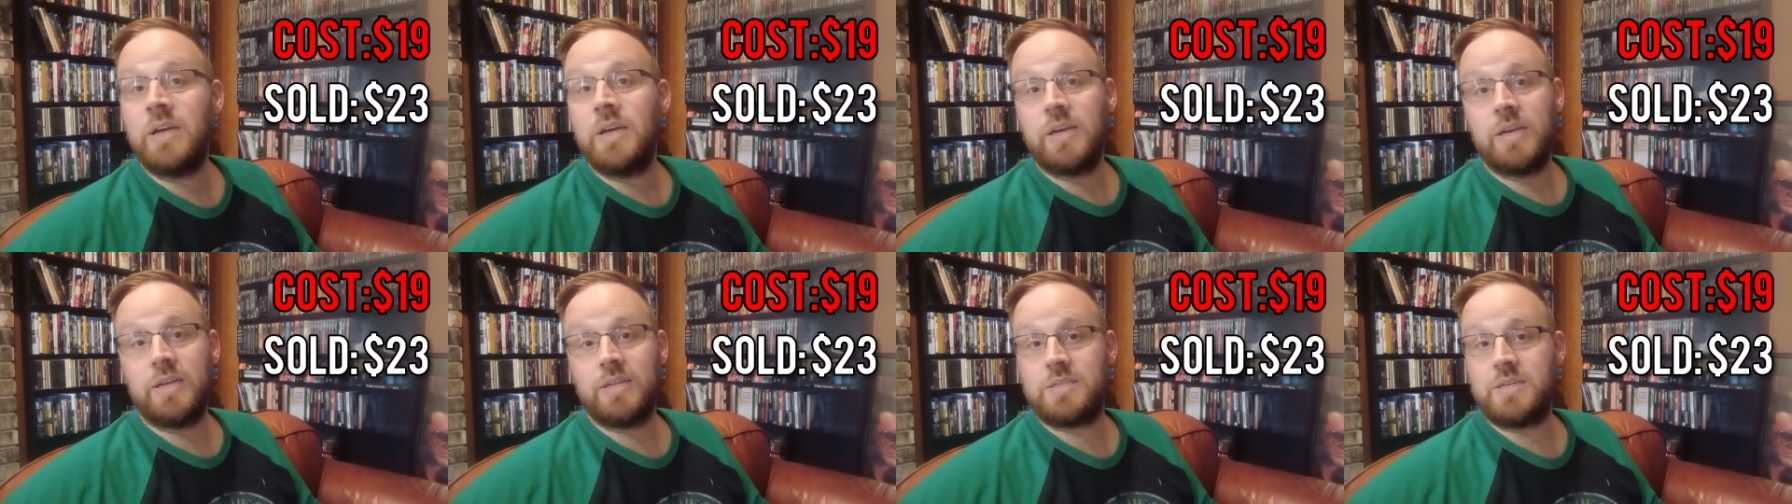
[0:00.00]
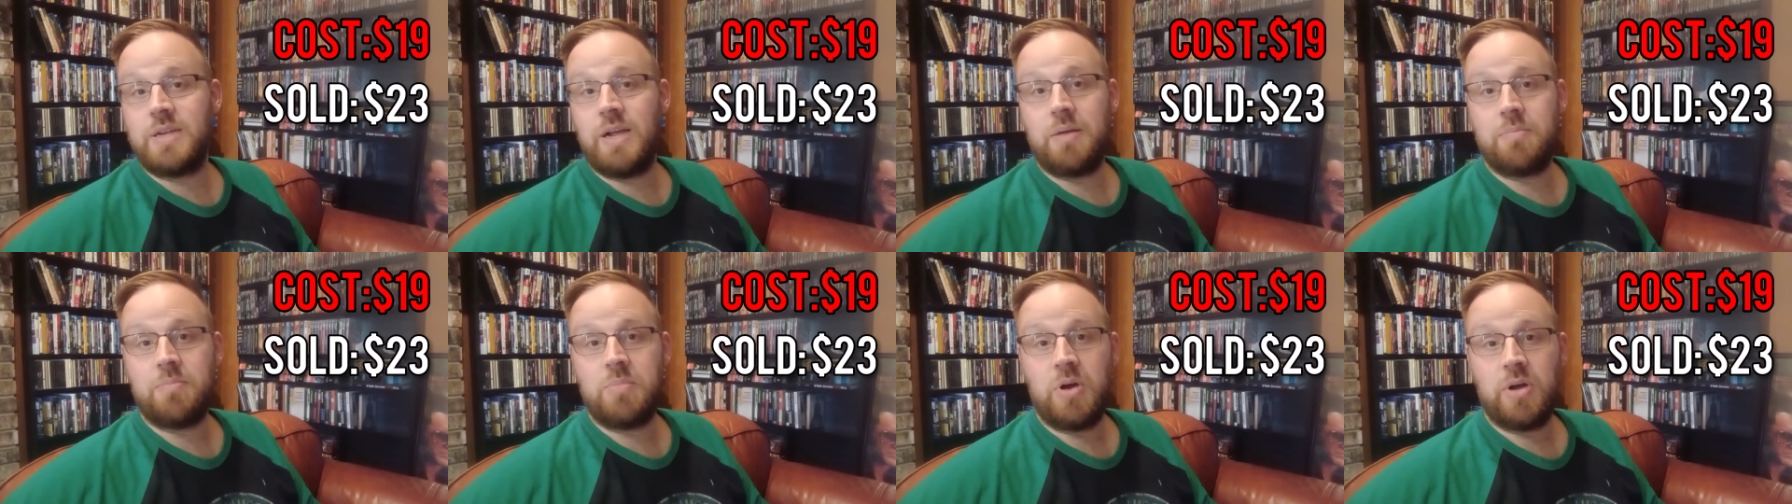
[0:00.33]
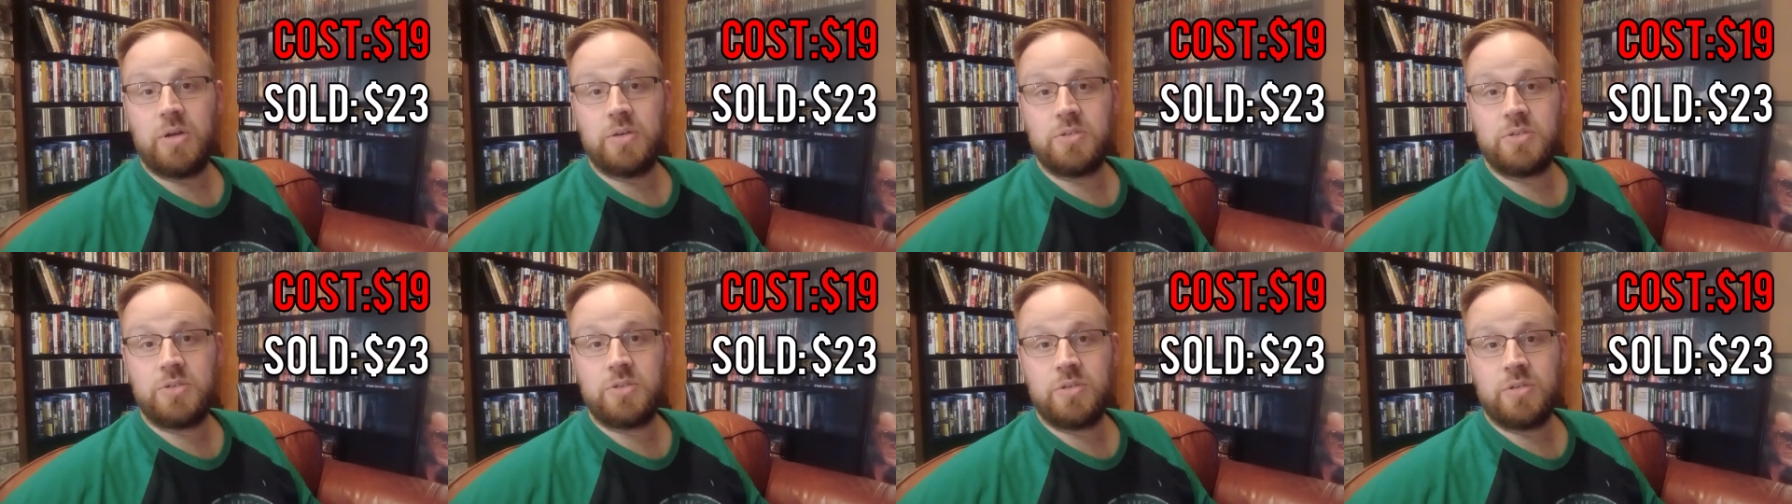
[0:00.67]
It's not
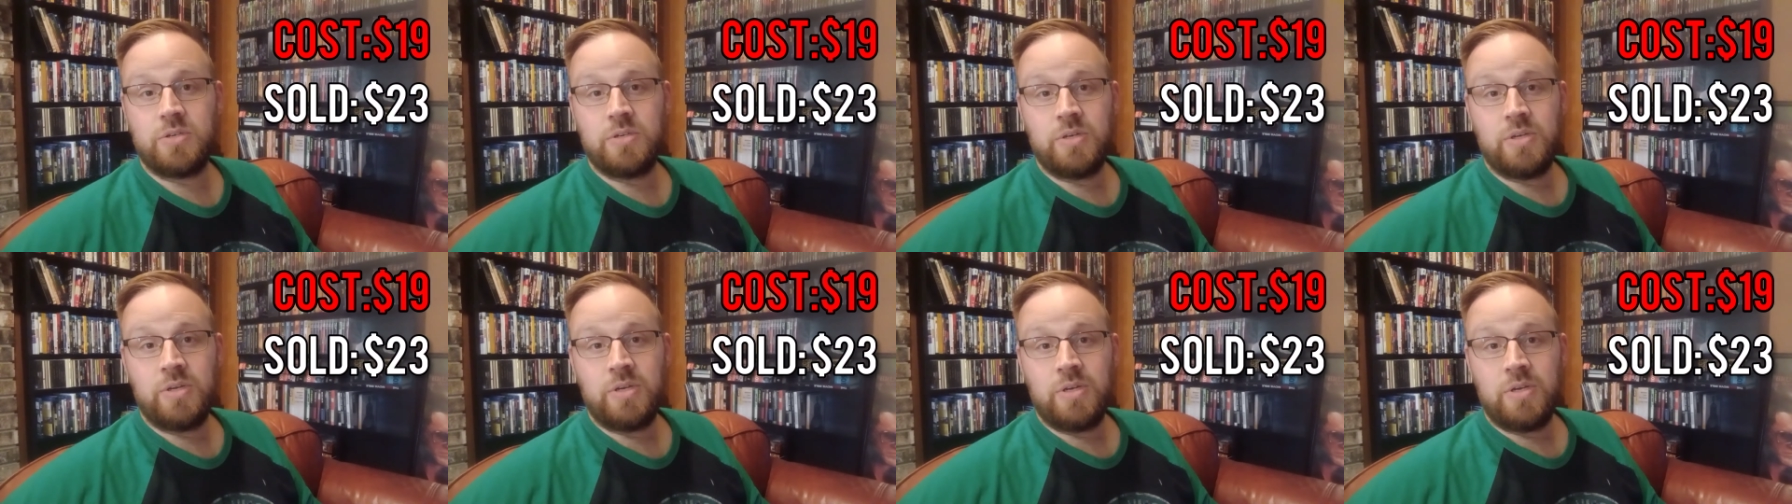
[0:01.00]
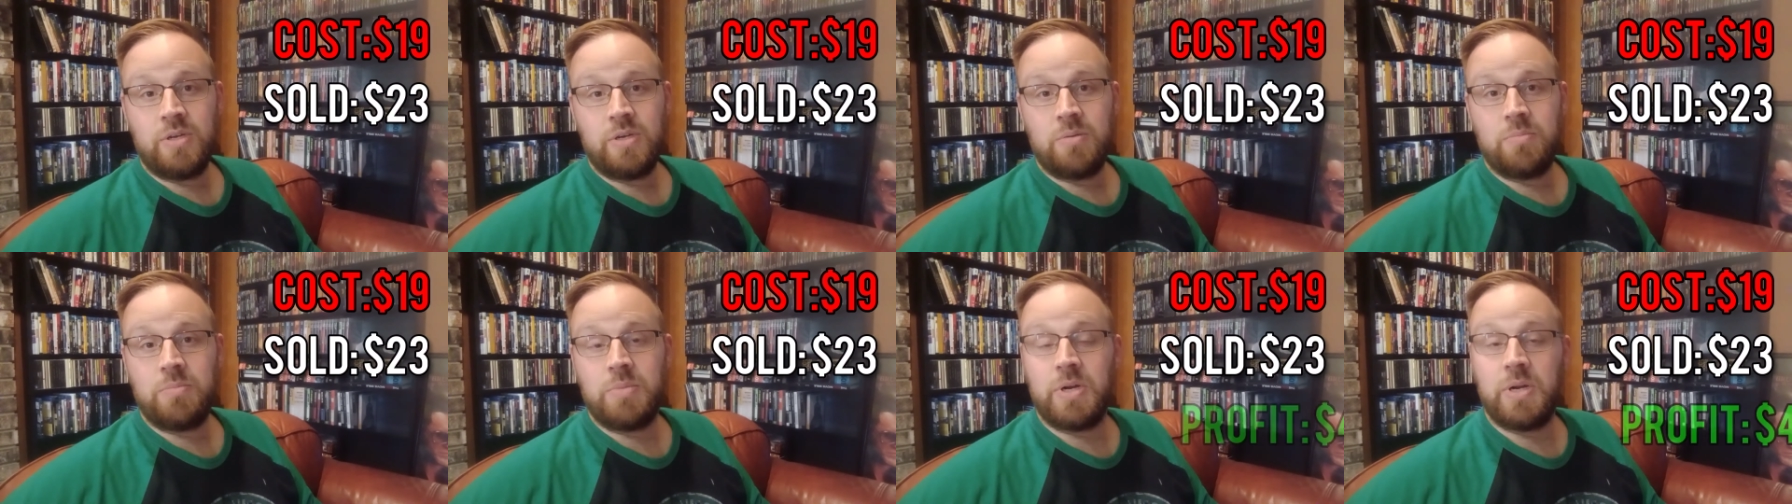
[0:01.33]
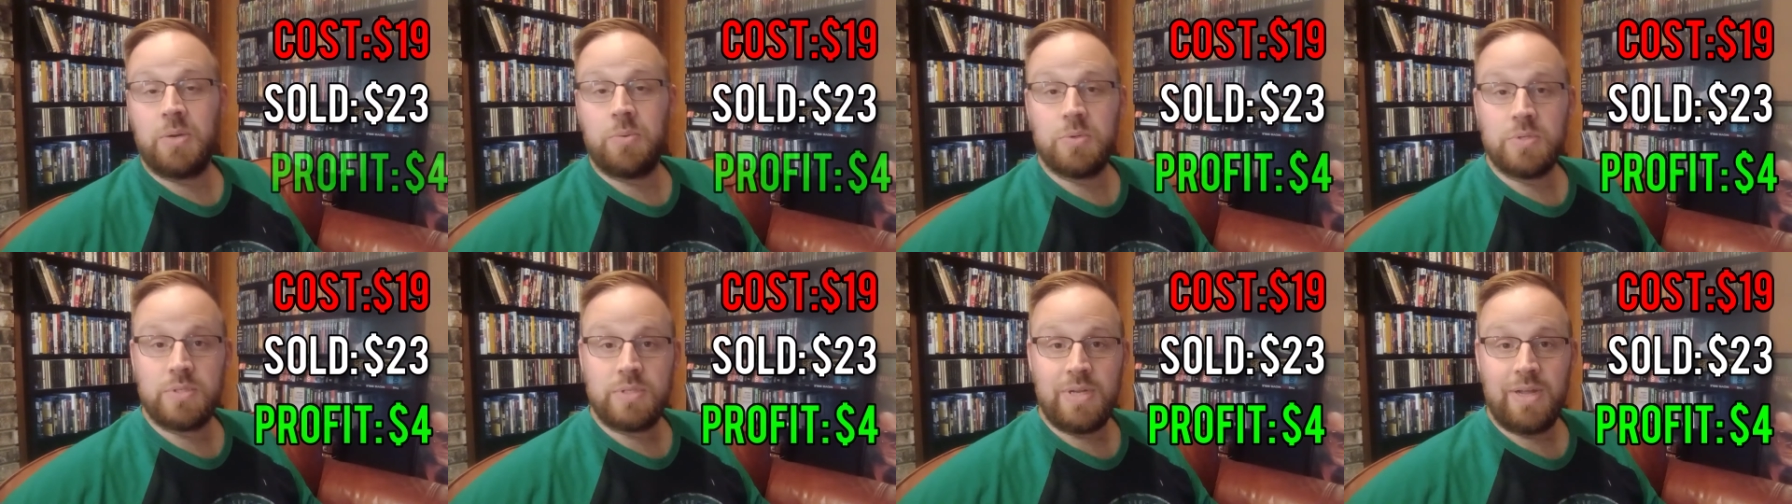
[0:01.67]
much, but it was